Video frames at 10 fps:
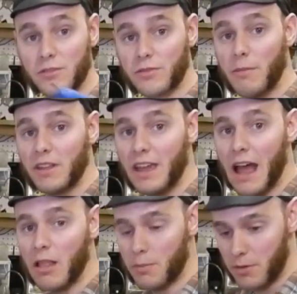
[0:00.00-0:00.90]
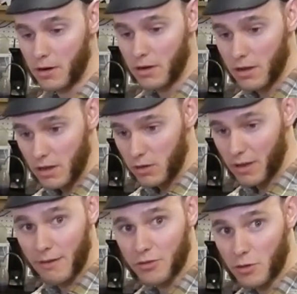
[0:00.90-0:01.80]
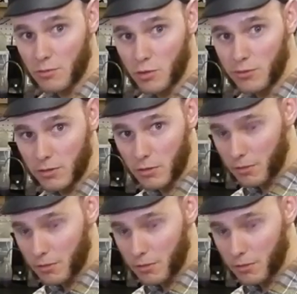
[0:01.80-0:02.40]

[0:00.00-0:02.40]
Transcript: from the caliper. You'll have to remove a little